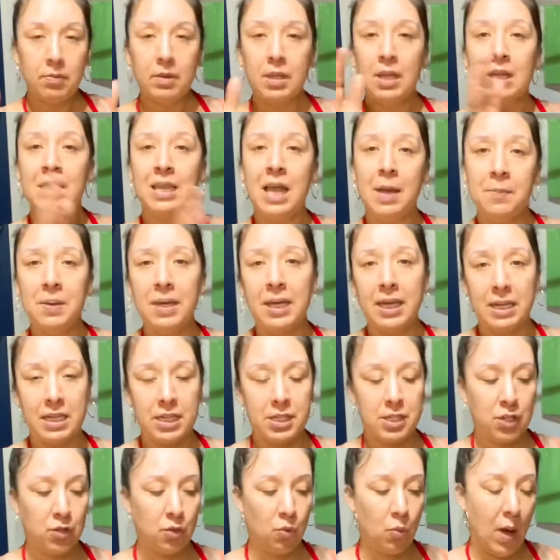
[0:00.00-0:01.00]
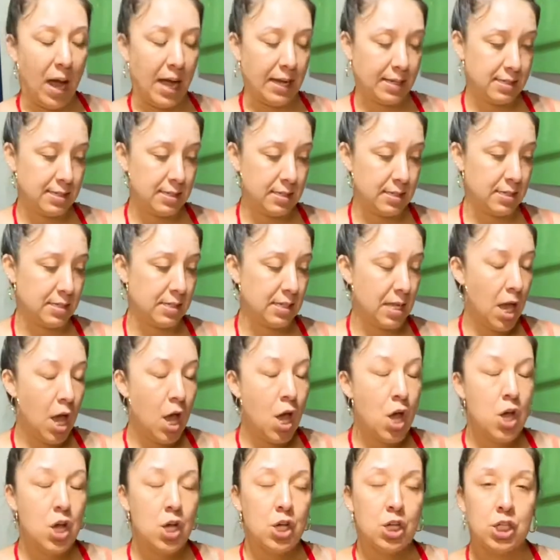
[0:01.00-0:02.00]
Let me get into the waxes.
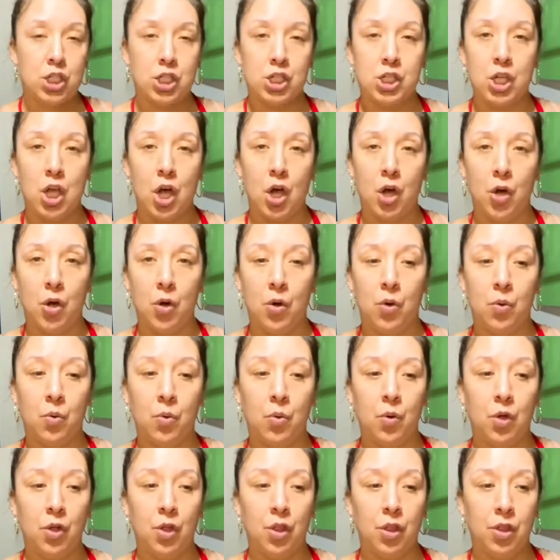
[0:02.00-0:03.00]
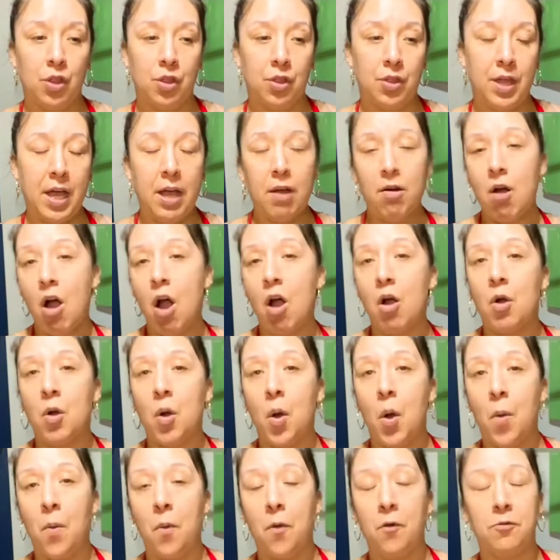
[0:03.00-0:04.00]
So there
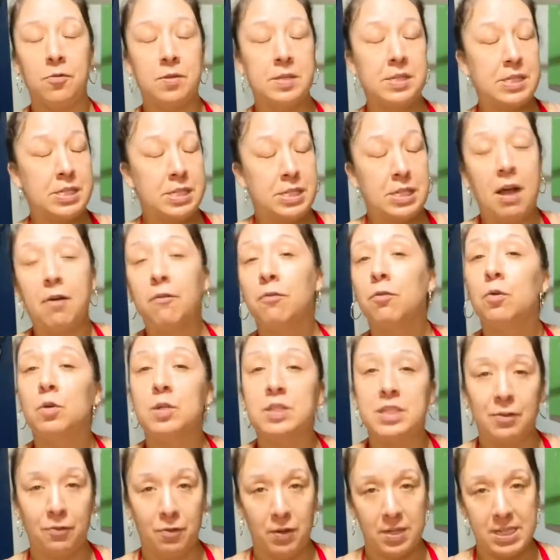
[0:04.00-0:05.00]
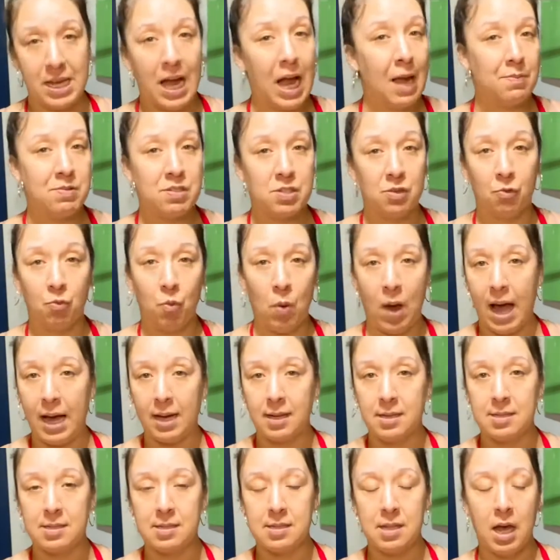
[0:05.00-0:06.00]
are several different types of
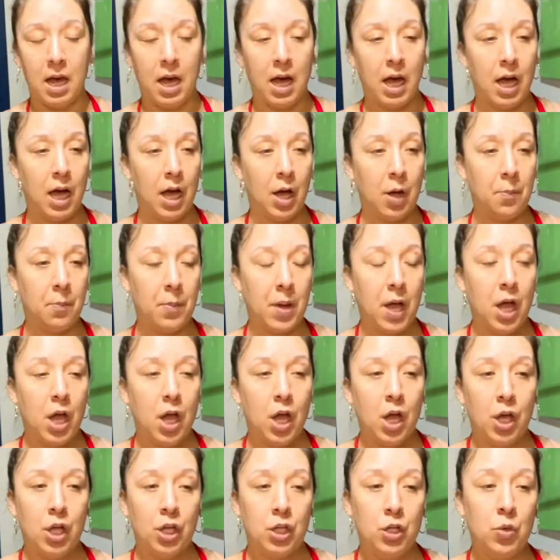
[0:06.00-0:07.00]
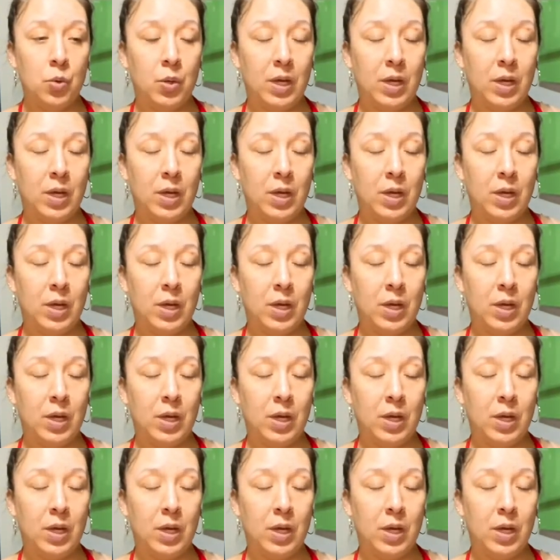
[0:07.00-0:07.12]
wax. You